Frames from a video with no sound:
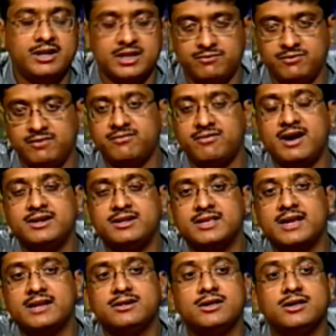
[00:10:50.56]
and we find
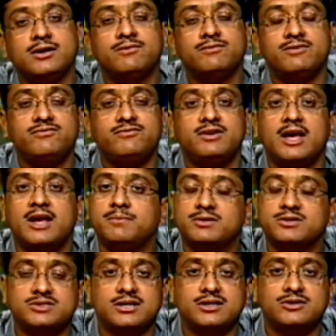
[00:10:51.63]
that
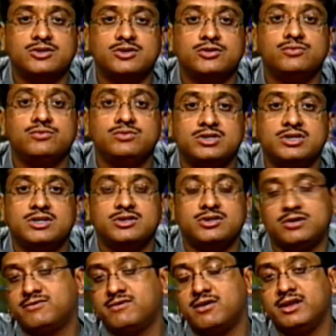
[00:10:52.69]
59%, two-thirds
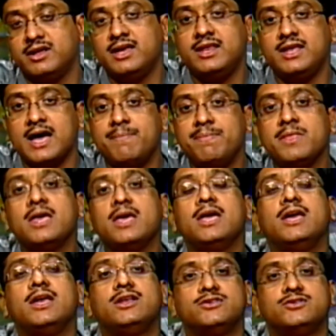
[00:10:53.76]
of our area,
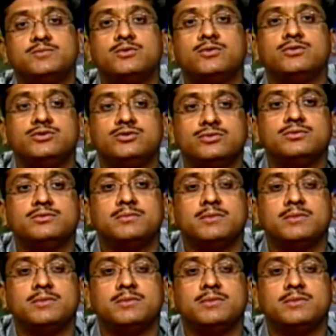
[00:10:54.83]
it is prone to